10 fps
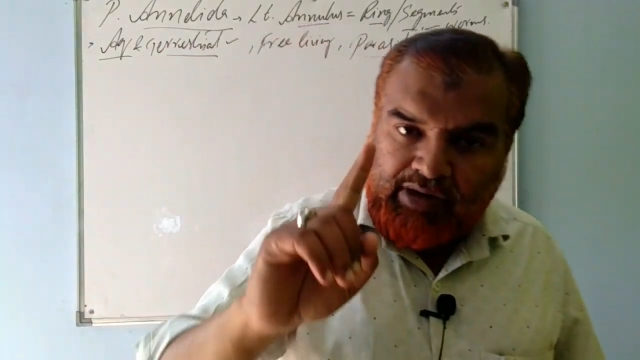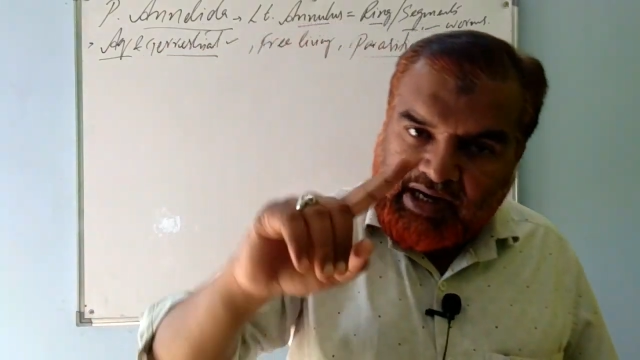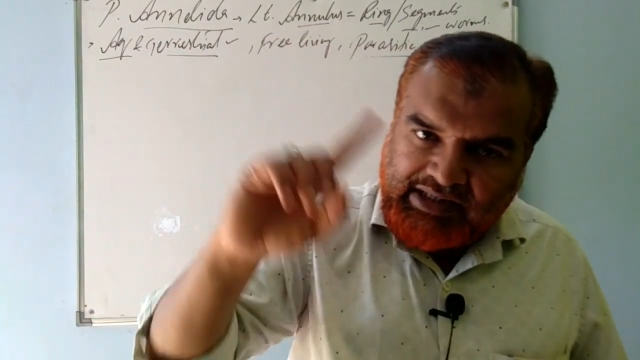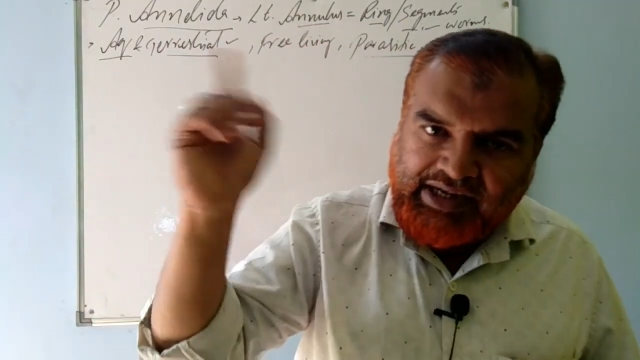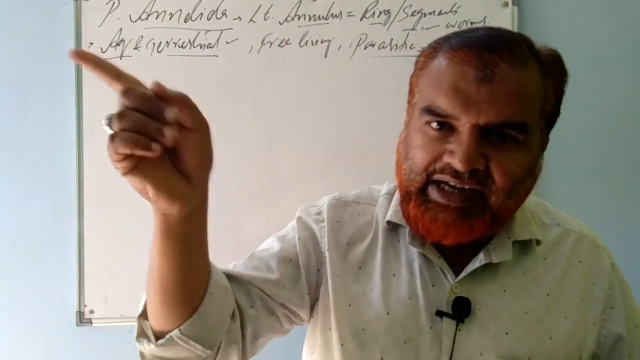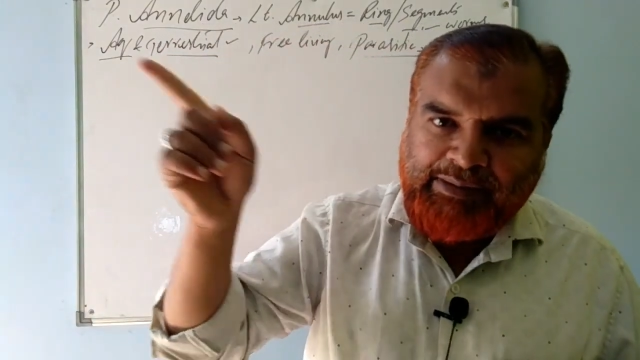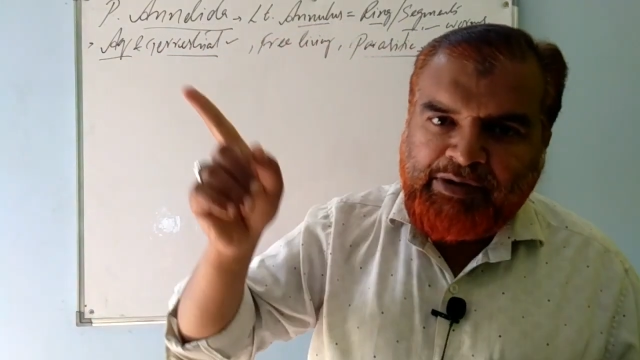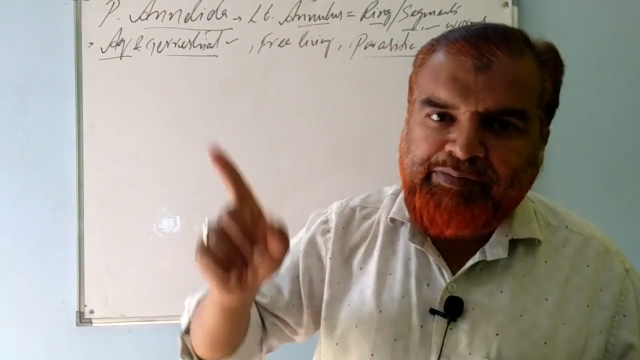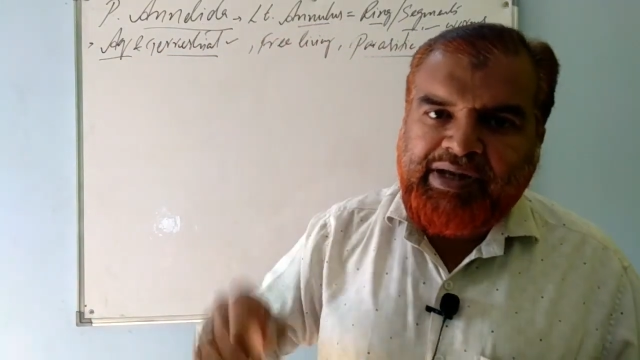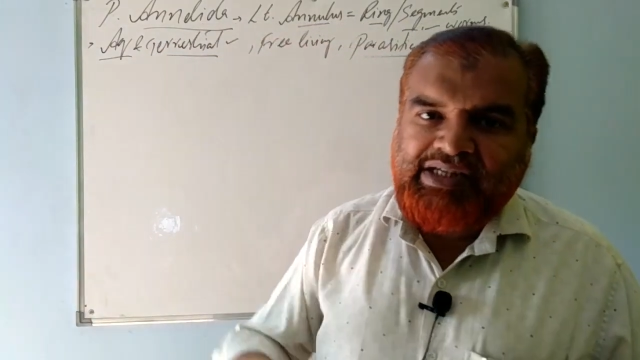other type
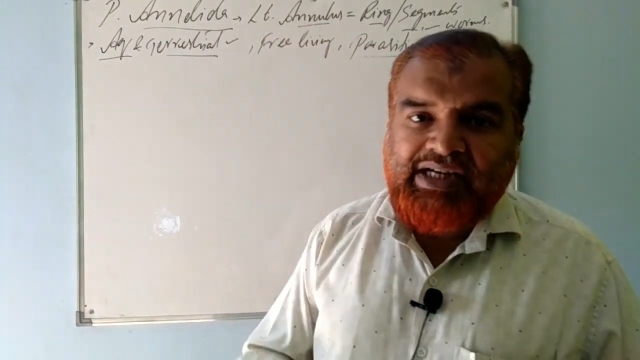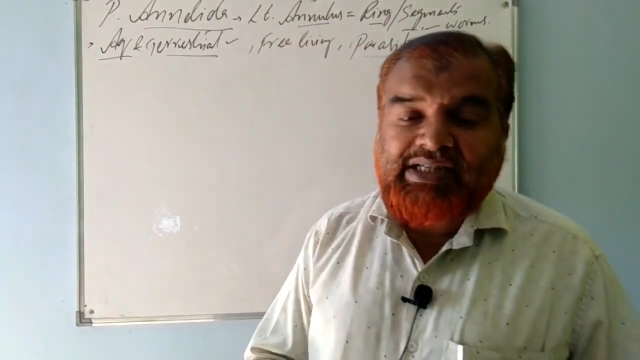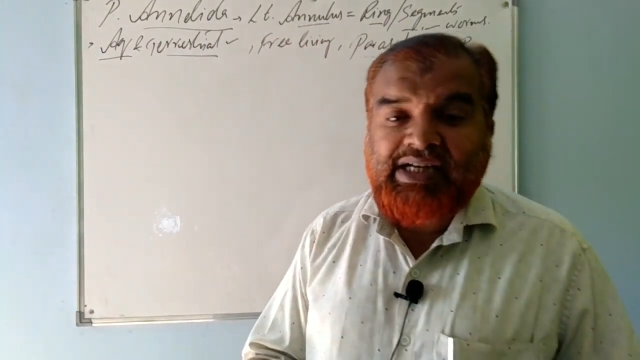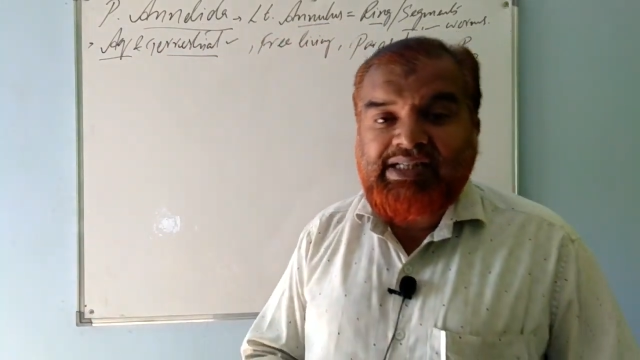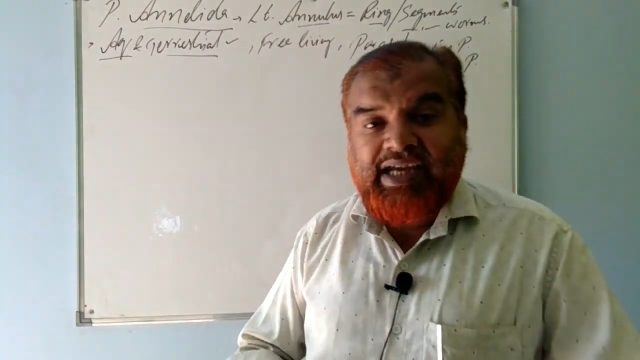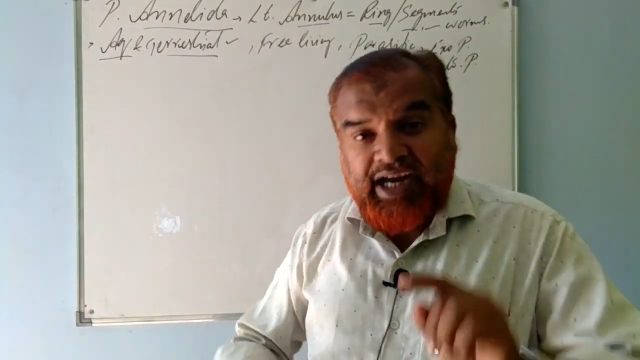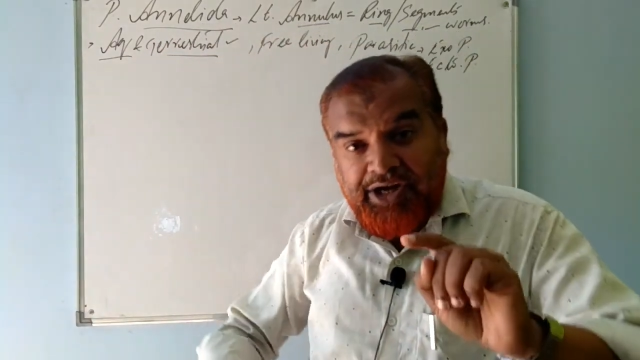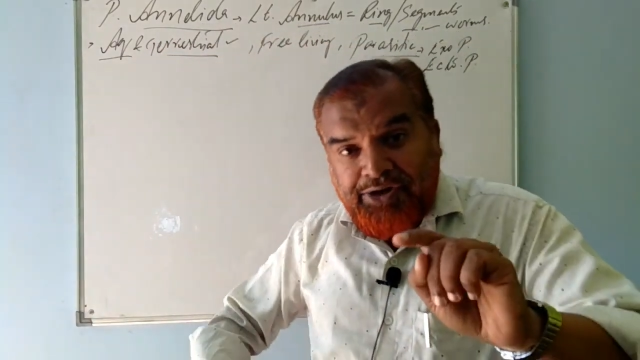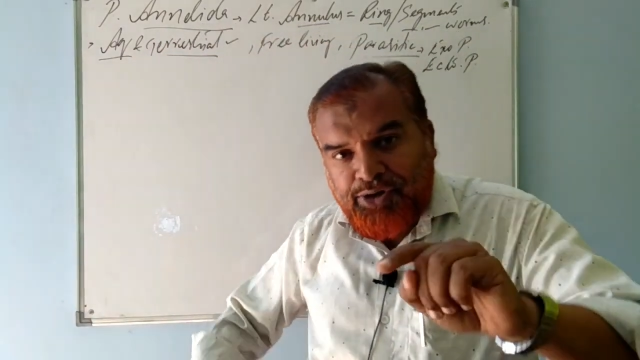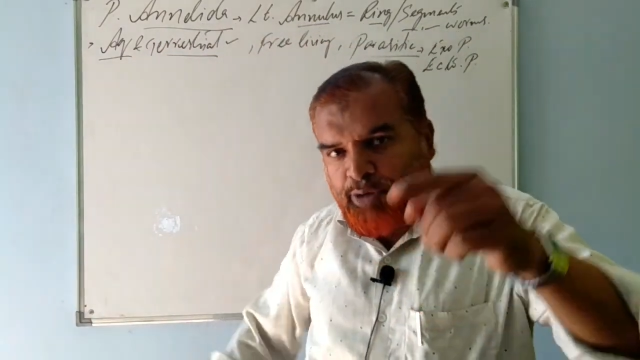of parasites, that is
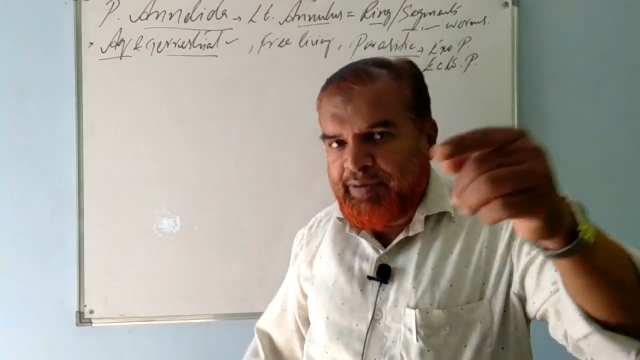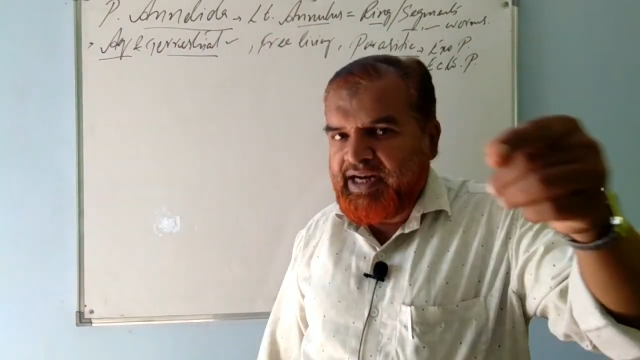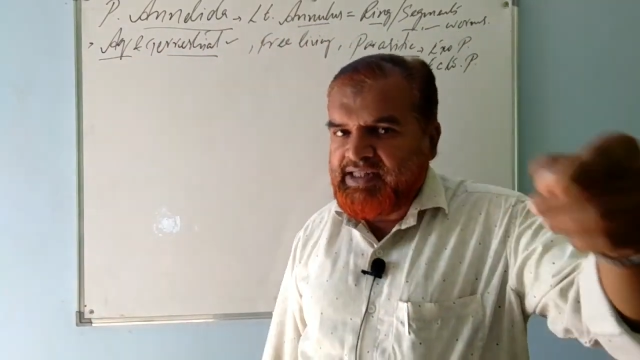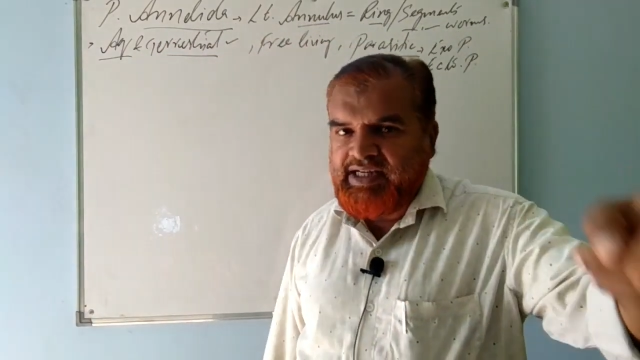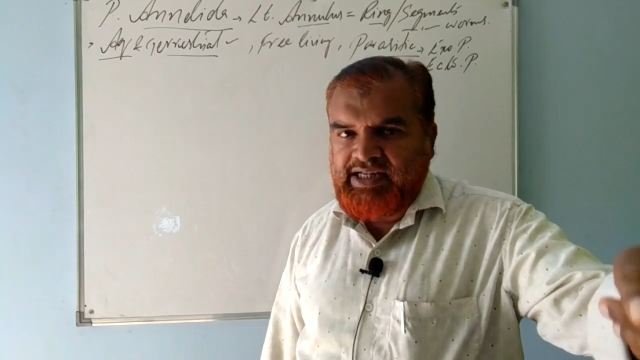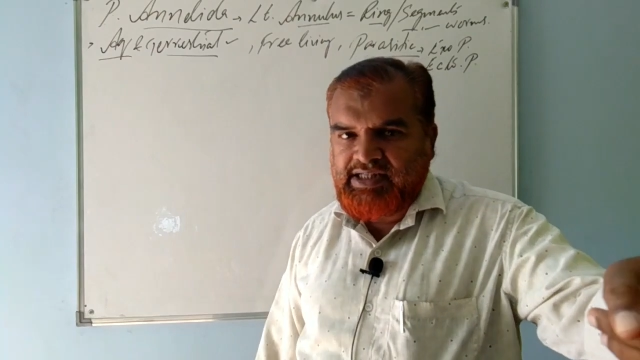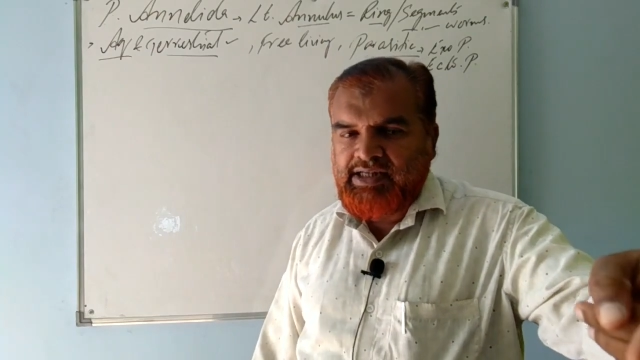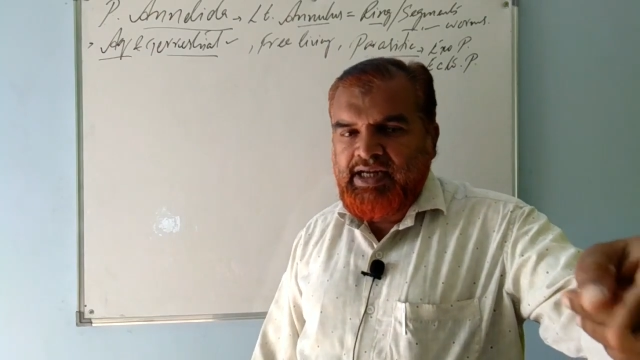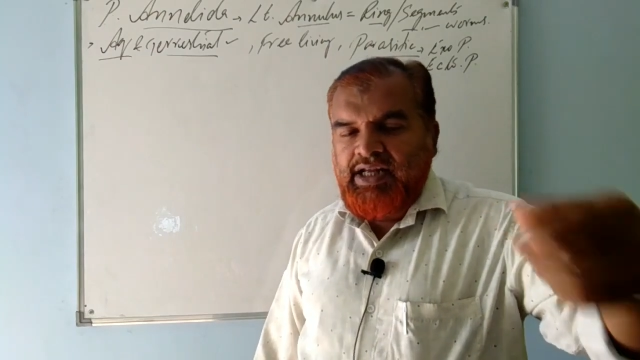endoparasites,